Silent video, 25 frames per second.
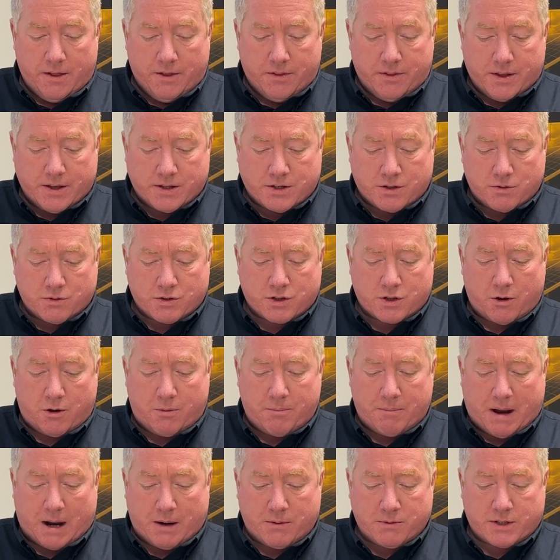There's also a
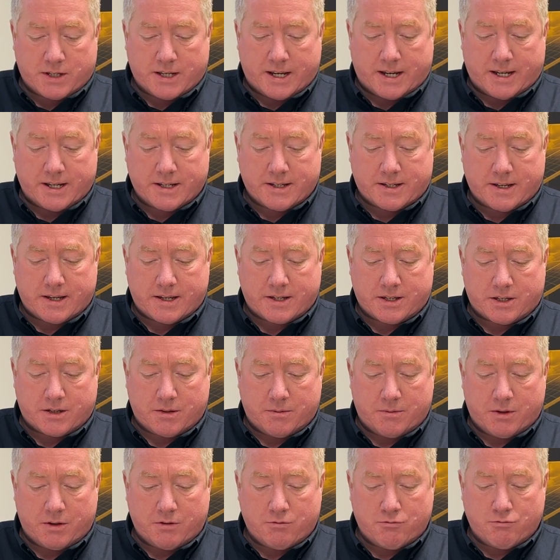mounting
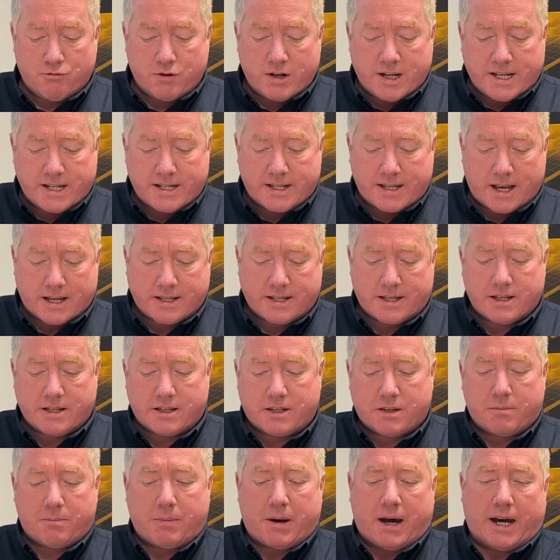system that recesses
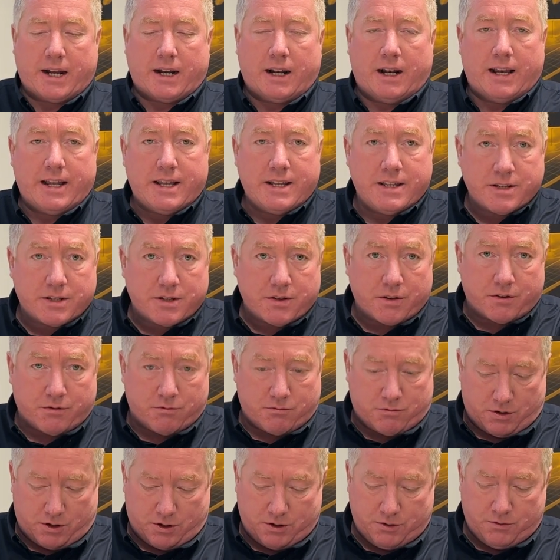the panel into the
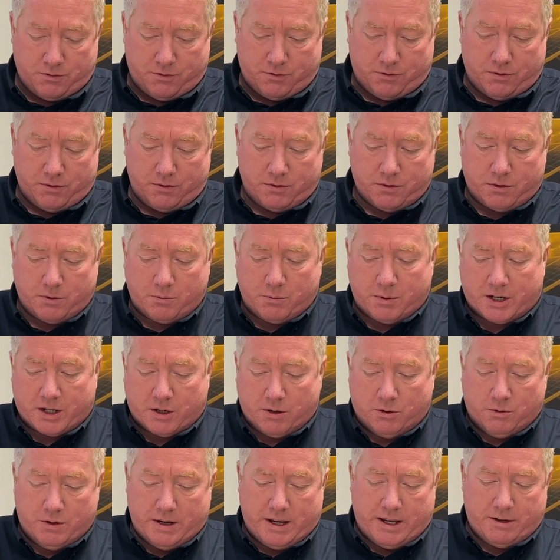roof that we
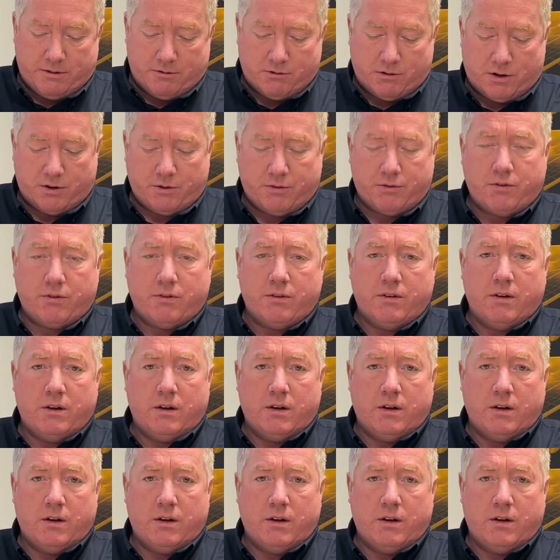call in-roof